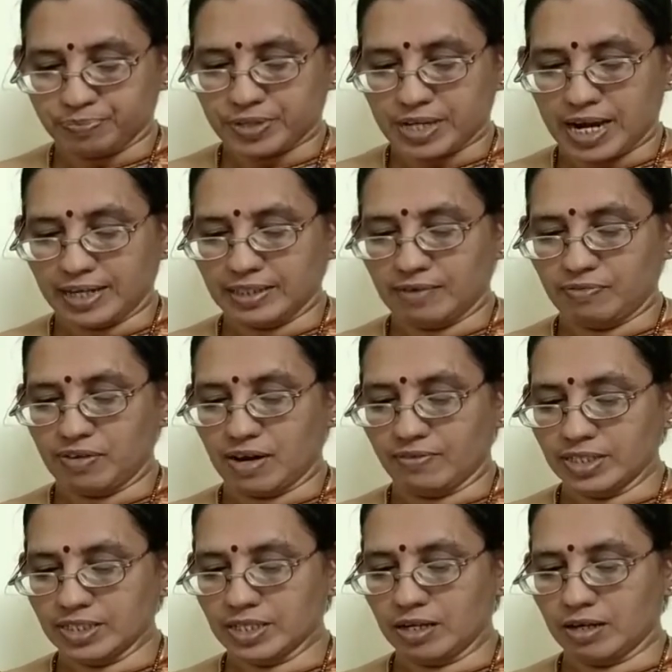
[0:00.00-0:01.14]
And the
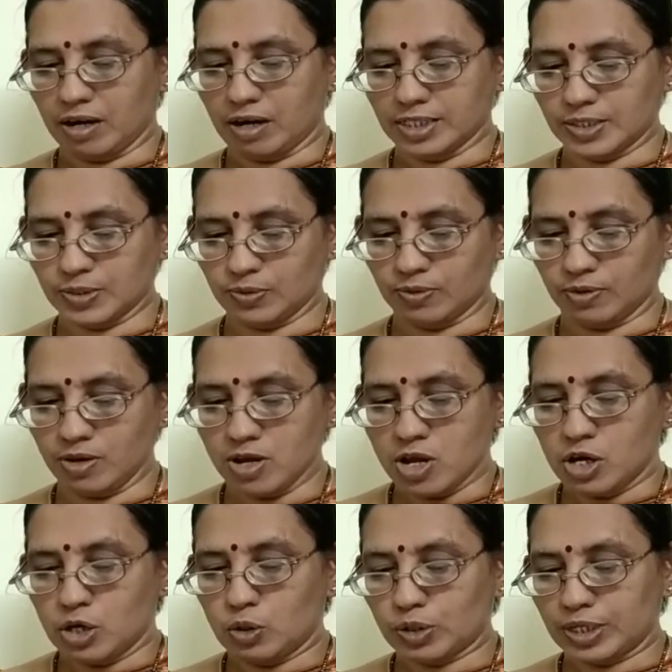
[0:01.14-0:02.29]
flowers are also
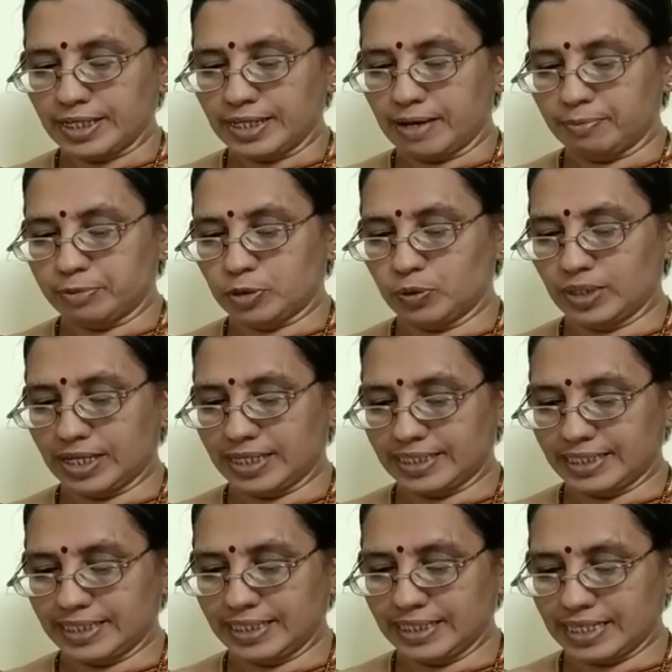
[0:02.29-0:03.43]
looking up through the
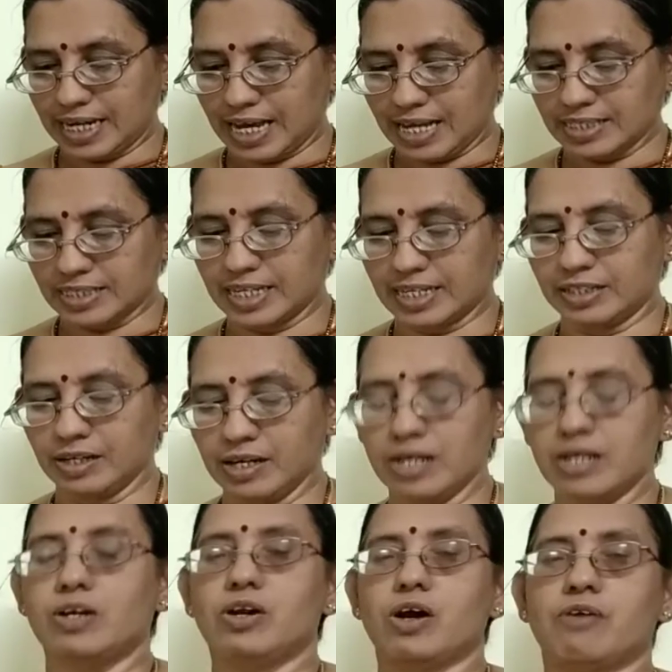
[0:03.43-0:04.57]
green grass and
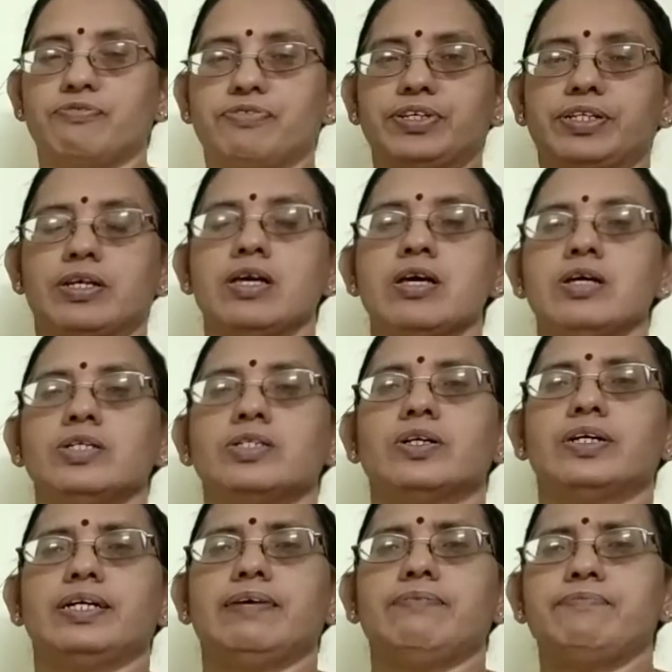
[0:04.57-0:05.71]
laughing. So
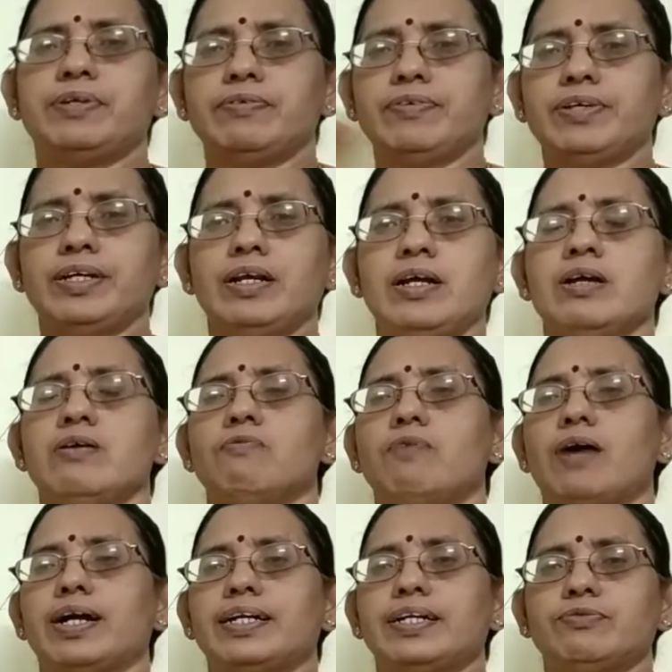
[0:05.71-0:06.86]
everywhere,
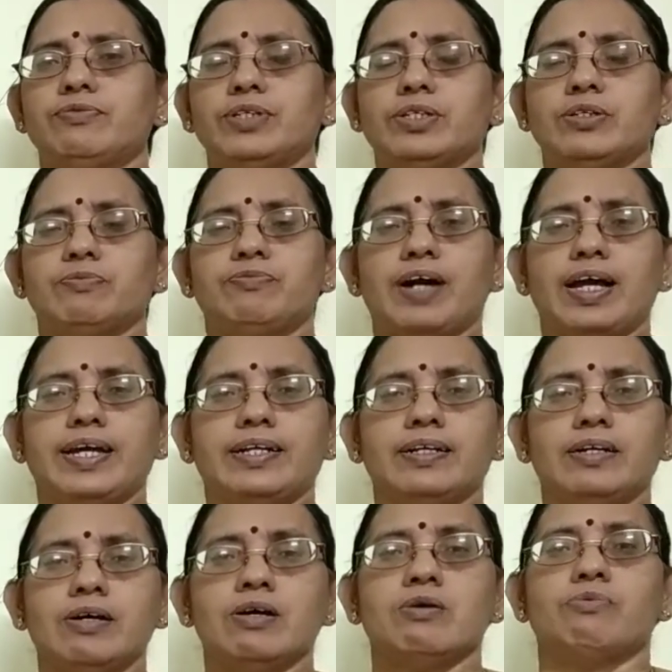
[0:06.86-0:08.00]
what did we find?
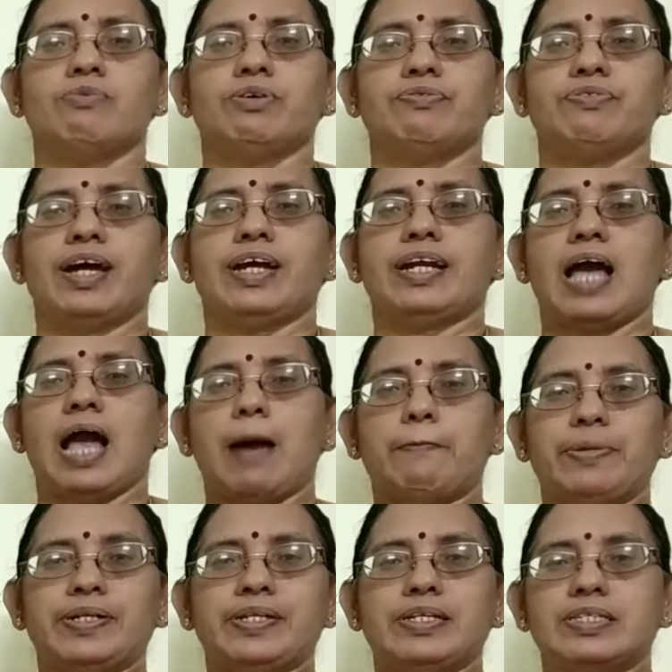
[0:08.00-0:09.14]
We find
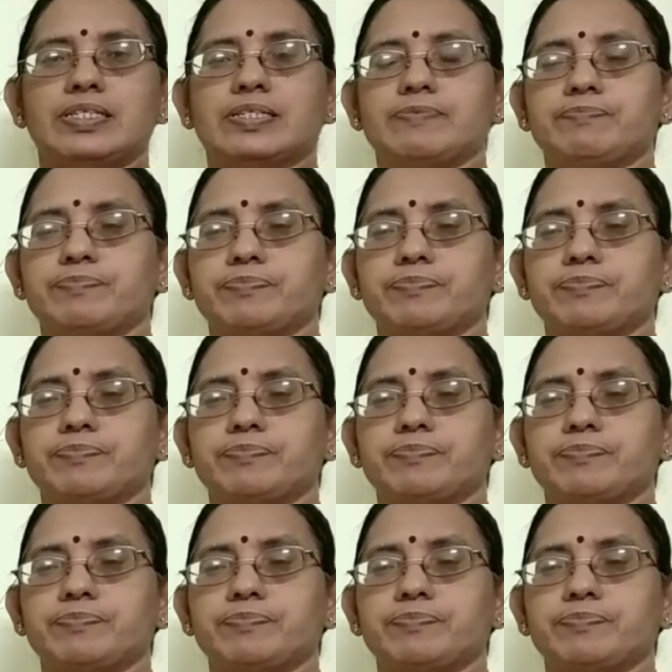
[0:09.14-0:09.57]
happiness